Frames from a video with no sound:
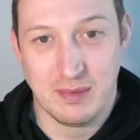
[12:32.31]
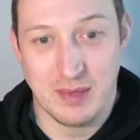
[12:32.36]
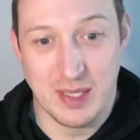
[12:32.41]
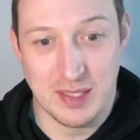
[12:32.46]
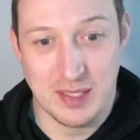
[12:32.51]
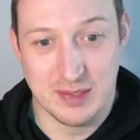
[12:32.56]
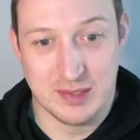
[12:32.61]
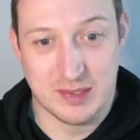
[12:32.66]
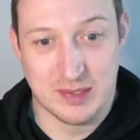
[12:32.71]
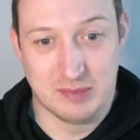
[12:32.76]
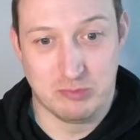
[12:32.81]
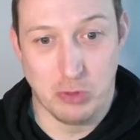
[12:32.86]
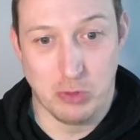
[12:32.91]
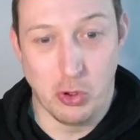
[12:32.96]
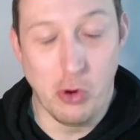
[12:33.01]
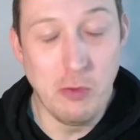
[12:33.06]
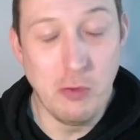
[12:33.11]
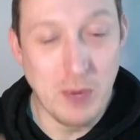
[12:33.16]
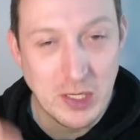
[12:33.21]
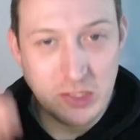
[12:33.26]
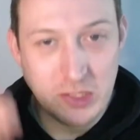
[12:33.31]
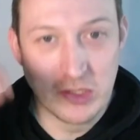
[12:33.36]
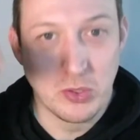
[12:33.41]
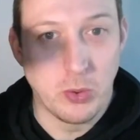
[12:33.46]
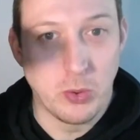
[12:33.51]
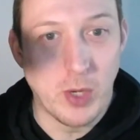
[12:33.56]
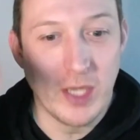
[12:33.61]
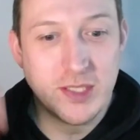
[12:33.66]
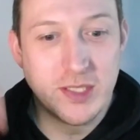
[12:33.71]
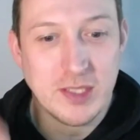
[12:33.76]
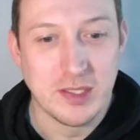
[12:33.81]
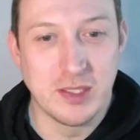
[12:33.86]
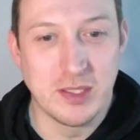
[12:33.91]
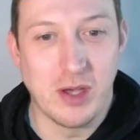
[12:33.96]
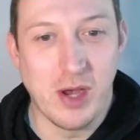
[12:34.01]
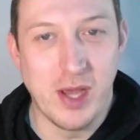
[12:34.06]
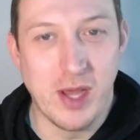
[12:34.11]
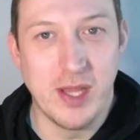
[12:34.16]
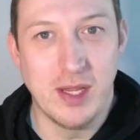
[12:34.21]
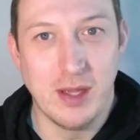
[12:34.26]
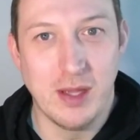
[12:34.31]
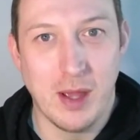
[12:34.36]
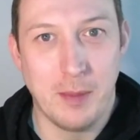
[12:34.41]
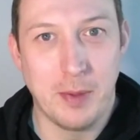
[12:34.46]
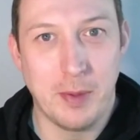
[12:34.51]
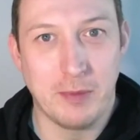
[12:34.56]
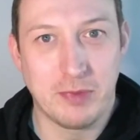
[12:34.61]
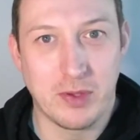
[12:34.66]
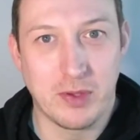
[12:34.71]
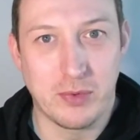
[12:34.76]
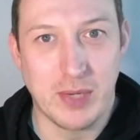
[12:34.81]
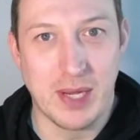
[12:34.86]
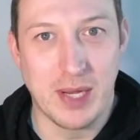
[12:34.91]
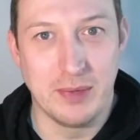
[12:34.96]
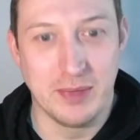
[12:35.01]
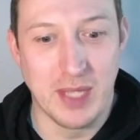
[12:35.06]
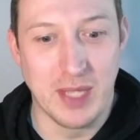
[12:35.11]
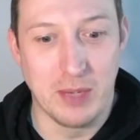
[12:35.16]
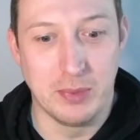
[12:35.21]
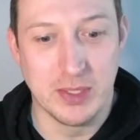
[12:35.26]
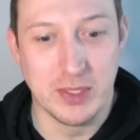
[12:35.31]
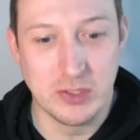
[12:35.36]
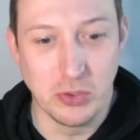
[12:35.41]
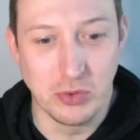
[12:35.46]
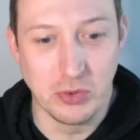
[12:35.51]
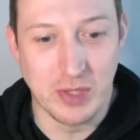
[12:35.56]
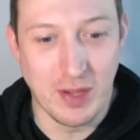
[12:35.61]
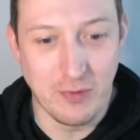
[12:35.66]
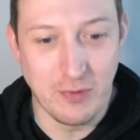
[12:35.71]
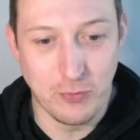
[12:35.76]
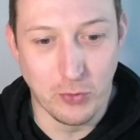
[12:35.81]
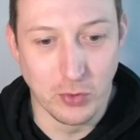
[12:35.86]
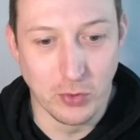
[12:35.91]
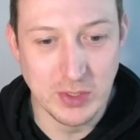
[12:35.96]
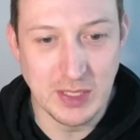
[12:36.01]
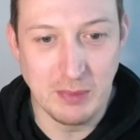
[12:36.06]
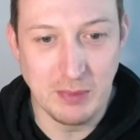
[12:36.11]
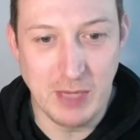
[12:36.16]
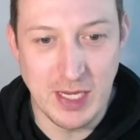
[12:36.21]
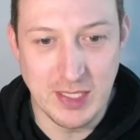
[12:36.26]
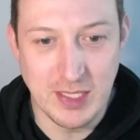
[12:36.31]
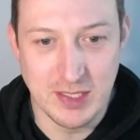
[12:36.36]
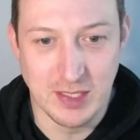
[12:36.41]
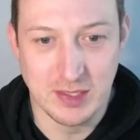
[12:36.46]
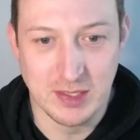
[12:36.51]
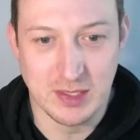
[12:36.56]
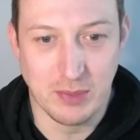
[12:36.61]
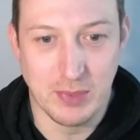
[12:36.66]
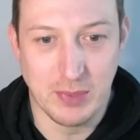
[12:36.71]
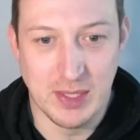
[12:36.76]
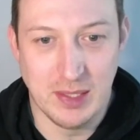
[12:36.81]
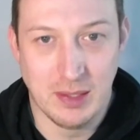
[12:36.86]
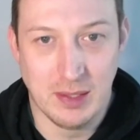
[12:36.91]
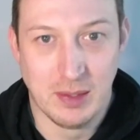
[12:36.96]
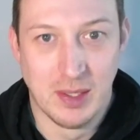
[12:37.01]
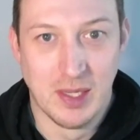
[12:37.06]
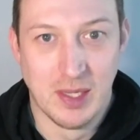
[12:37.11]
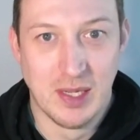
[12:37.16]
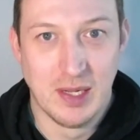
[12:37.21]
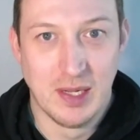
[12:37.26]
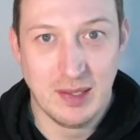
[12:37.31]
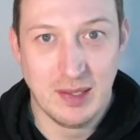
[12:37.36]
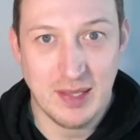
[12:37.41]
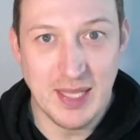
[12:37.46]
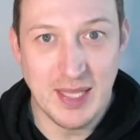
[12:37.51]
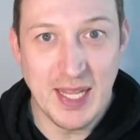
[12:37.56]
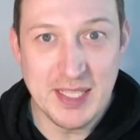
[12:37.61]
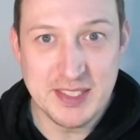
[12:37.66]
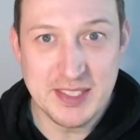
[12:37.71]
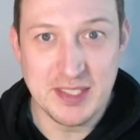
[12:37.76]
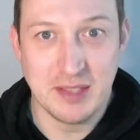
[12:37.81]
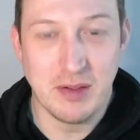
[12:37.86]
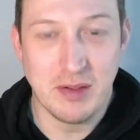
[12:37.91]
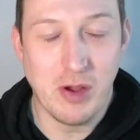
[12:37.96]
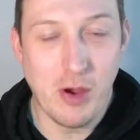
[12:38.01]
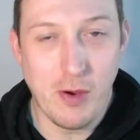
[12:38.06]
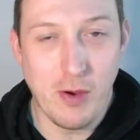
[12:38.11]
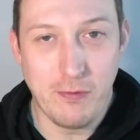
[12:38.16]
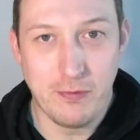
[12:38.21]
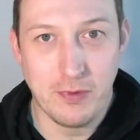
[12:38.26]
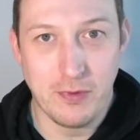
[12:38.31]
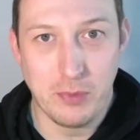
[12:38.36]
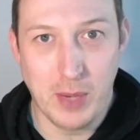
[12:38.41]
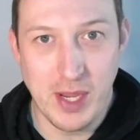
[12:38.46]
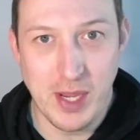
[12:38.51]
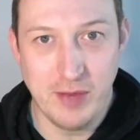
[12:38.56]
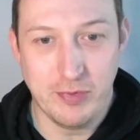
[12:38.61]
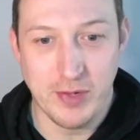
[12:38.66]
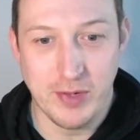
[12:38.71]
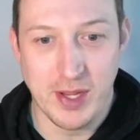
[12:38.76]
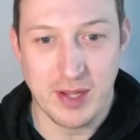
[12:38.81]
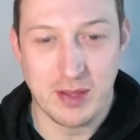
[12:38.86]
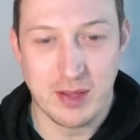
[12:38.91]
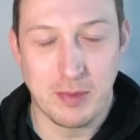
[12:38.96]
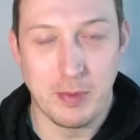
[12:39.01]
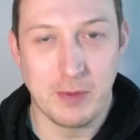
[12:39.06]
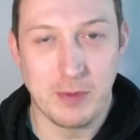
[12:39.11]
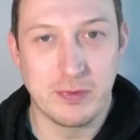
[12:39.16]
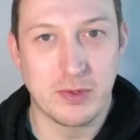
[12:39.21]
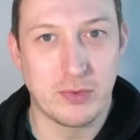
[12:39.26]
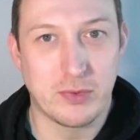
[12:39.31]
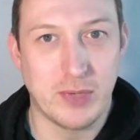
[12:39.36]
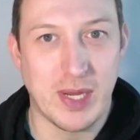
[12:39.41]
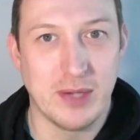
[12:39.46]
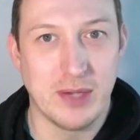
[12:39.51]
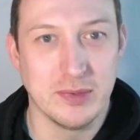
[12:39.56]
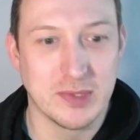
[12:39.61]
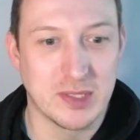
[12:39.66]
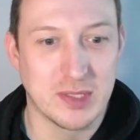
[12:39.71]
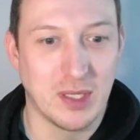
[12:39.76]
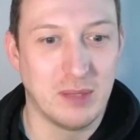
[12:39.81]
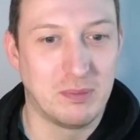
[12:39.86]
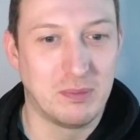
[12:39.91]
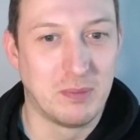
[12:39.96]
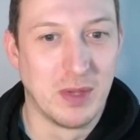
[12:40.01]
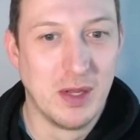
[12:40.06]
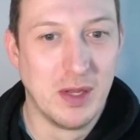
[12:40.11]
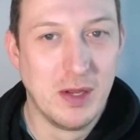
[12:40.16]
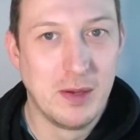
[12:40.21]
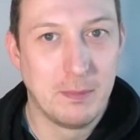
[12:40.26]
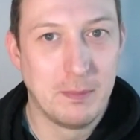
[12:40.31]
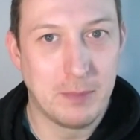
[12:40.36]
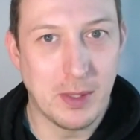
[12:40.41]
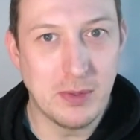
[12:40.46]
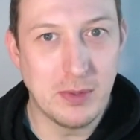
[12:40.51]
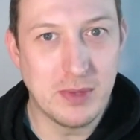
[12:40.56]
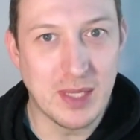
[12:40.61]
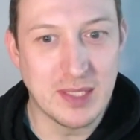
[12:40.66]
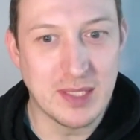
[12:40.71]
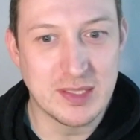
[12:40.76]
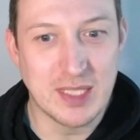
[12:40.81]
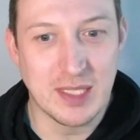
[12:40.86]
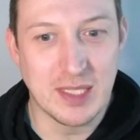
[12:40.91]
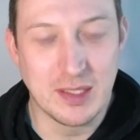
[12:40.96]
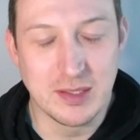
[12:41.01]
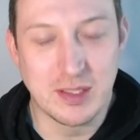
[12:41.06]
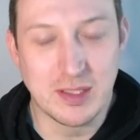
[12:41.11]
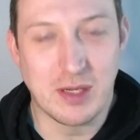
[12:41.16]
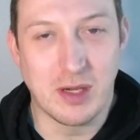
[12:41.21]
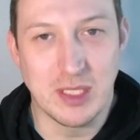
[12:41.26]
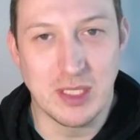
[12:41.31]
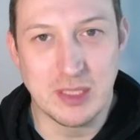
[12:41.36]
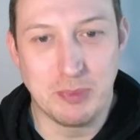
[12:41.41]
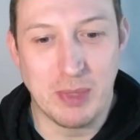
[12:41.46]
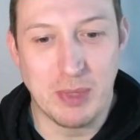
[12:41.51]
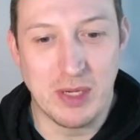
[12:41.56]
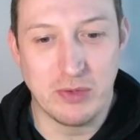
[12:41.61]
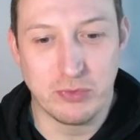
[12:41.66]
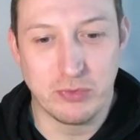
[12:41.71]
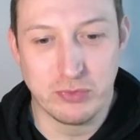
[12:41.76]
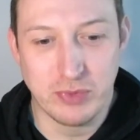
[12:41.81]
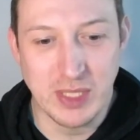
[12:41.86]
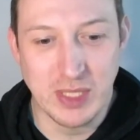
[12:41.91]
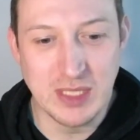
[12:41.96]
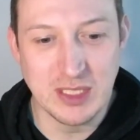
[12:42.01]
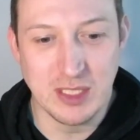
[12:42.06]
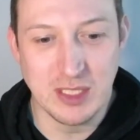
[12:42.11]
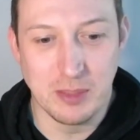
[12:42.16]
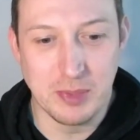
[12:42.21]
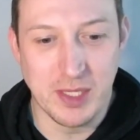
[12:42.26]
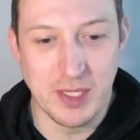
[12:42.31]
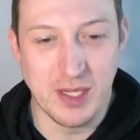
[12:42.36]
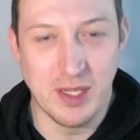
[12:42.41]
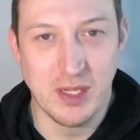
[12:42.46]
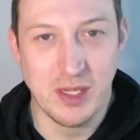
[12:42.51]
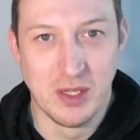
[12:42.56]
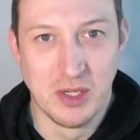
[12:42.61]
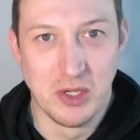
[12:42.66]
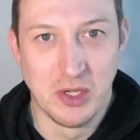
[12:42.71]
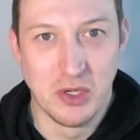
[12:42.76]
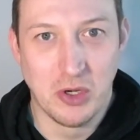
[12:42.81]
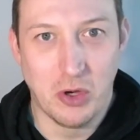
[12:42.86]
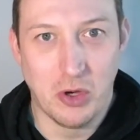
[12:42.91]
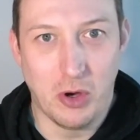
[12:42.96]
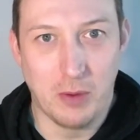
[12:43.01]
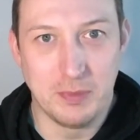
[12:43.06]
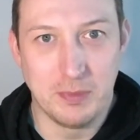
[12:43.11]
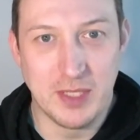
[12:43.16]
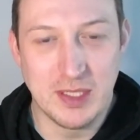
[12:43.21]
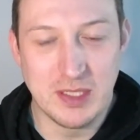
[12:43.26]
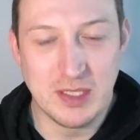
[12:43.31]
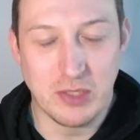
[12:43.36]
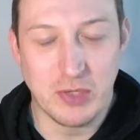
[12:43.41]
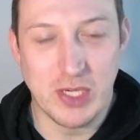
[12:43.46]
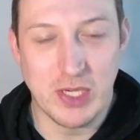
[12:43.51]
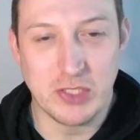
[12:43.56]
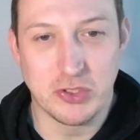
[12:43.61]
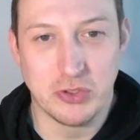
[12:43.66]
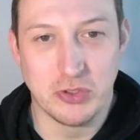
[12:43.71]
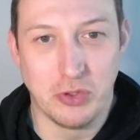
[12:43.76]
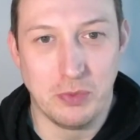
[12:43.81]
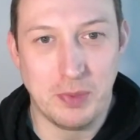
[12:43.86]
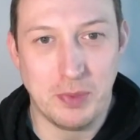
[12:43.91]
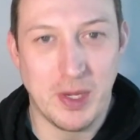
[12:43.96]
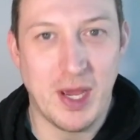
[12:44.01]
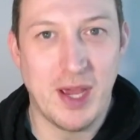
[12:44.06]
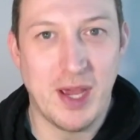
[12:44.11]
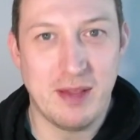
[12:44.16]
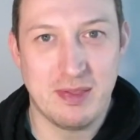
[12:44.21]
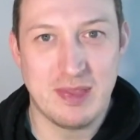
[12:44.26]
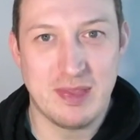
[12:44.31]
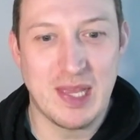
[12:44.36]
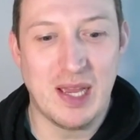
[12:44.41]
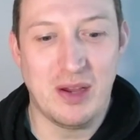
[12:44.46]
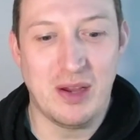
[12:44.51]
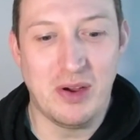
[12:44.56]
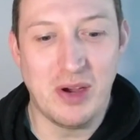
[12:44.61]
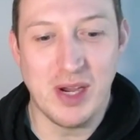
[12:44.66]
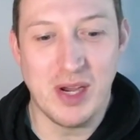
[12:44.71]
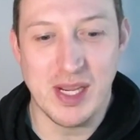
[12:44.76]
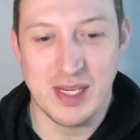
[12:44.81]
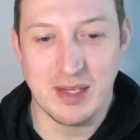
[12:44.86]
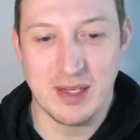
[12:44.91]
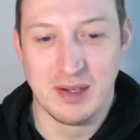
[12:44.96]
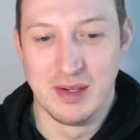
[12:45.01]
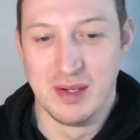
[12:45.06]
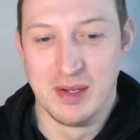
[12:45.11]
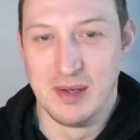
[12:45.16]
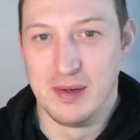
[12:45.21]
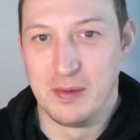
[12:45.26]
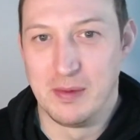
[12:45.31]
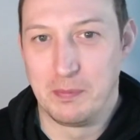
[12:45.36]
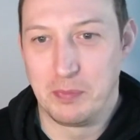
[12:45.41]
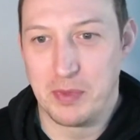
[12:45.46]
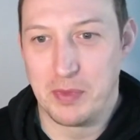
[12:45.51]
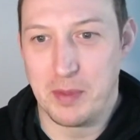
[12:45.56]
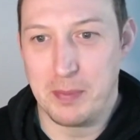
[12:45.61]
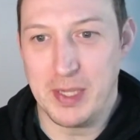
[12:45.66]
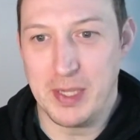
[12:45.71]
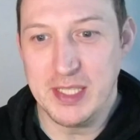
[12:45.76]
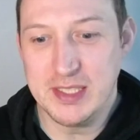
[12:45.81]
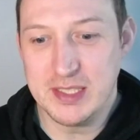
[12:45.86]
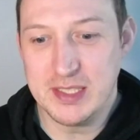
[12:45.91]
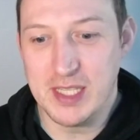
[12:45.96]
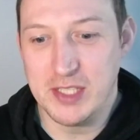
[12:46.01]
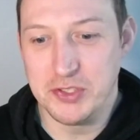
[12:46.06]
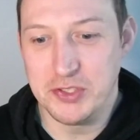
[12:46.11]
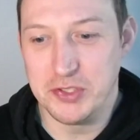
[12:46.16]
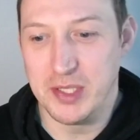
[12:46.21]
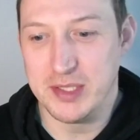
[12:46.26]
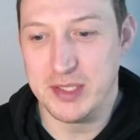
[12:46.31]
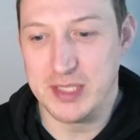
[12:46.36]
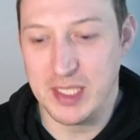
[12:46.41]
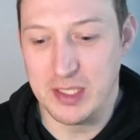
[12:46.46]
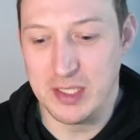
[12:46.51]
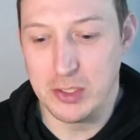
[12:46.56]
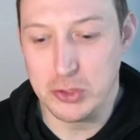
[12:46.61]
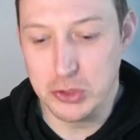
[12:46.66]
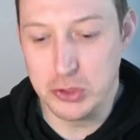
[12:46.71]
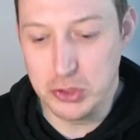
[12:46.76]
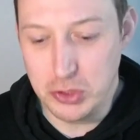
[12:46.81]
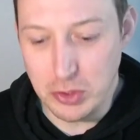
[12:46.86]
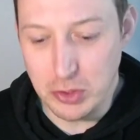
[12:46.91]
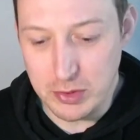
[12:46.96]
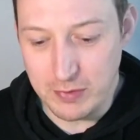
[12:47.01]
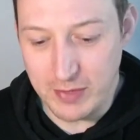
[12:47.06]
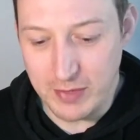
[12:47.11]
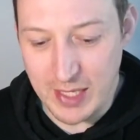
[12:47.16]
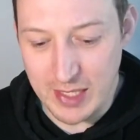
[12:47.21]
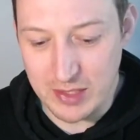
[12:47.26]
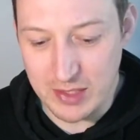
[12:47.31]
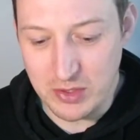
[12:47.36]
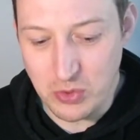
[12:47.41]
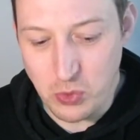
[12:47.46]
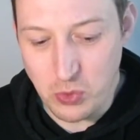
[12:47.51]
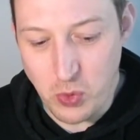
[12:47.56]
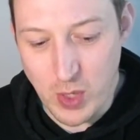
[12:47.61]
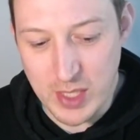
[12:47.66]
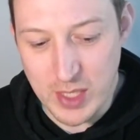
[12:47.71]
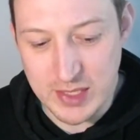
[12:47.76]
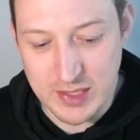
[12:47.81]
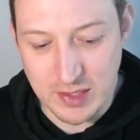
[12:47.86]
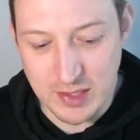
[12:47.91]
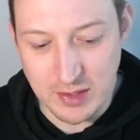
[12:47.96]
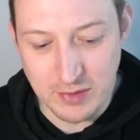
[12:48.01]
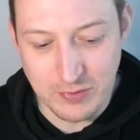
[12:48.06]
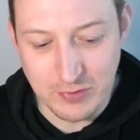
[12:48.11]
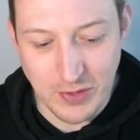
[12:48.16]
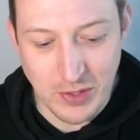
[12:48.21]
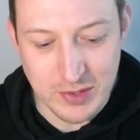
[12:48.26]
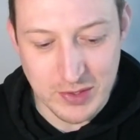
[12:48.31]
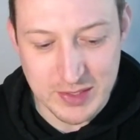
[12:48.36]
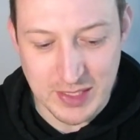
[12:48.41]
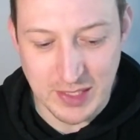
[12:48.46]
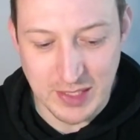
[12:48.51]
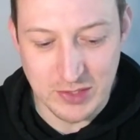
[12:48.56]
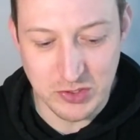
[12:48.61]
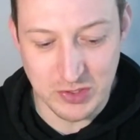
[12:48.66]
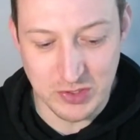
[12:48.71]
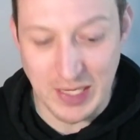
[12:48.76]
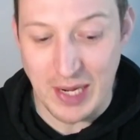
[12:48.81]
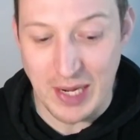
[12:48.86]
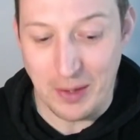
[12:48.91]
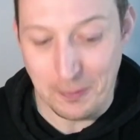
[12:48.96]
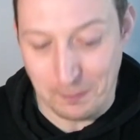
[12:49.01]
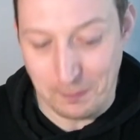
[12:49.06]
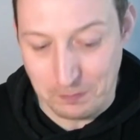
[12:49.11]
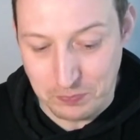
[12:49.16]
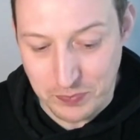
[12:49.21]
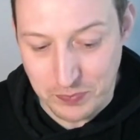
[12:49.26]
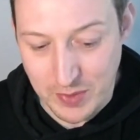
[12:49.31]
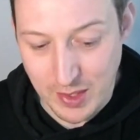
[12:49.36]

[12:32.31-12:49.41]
it's almost twice as high above the ground. Now we're talking 40 meters, so we're less than half a wavelength above the ground. So both antennas are going to be reasonably omnidirectional, but at that height, the base station antenna should have had quite an advantage. Now,